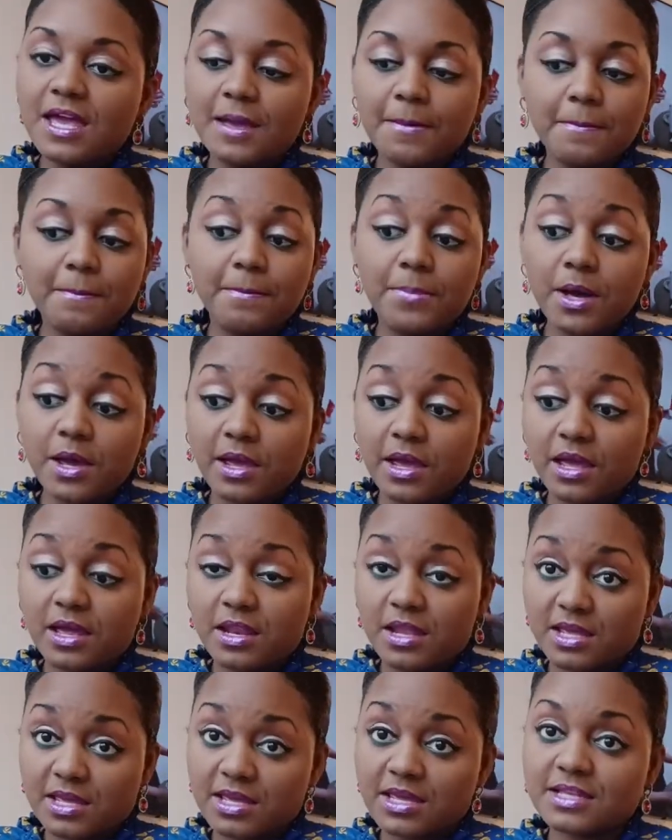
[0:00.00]
But
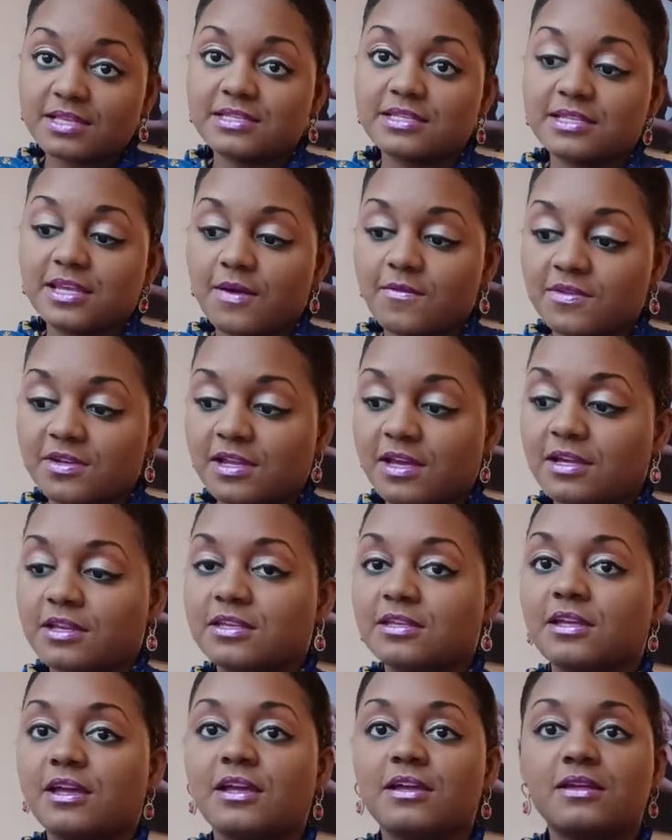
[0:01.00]
it's
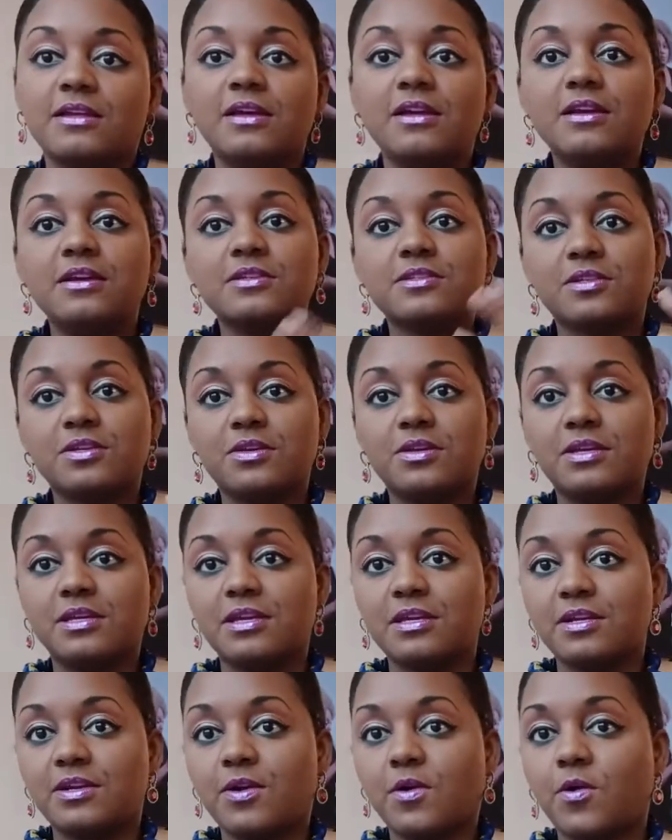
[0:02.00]
$7.99. So you can
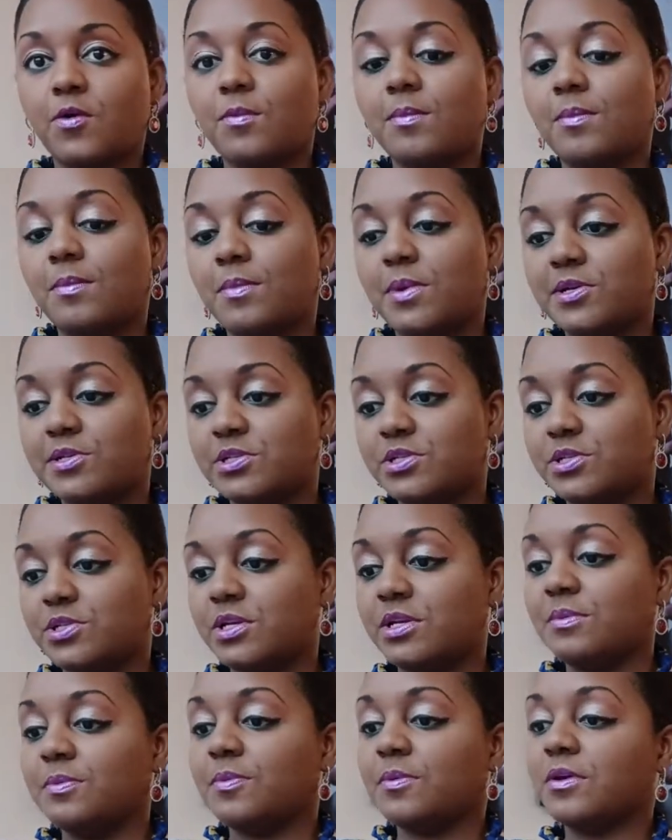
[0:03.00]
get it home much
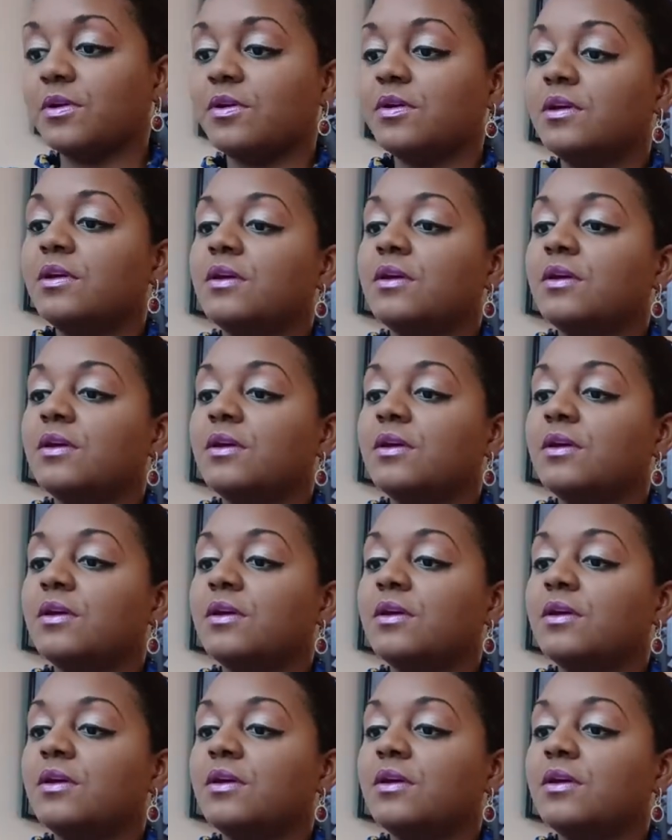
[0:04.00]
cheaper.